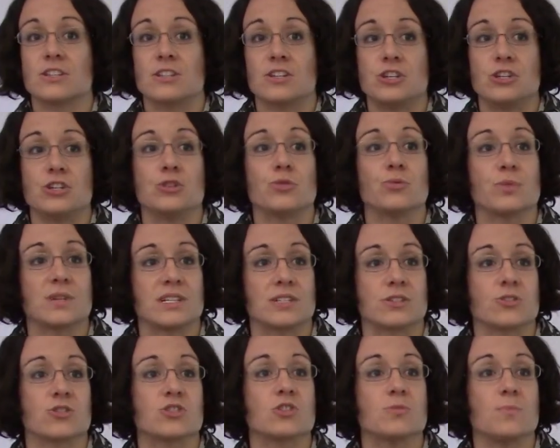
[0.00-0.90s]
the new
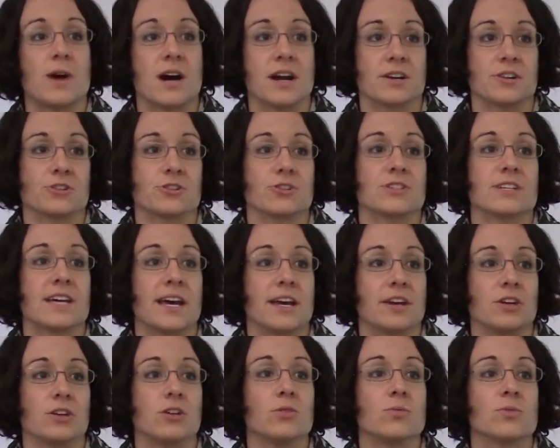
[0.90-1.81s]
research monitor
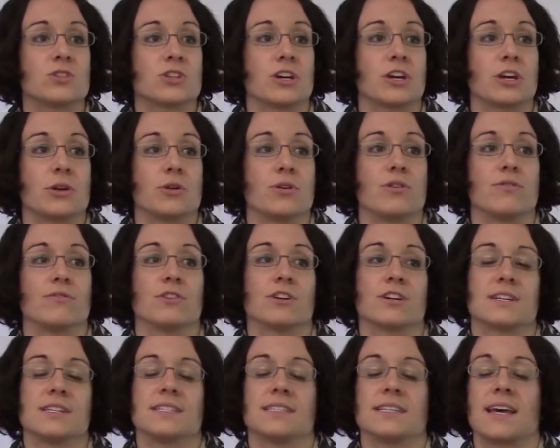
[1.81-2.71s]
title, which I'll go over
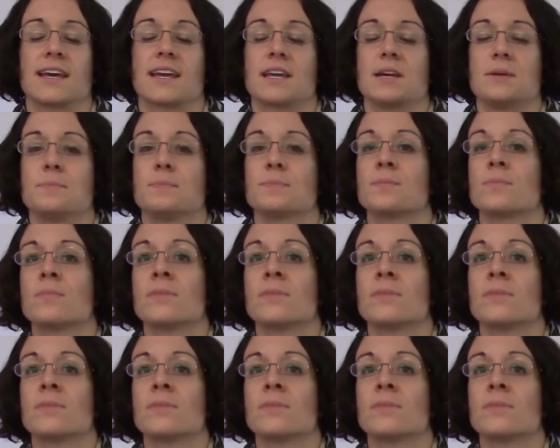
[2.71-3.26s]
in a second.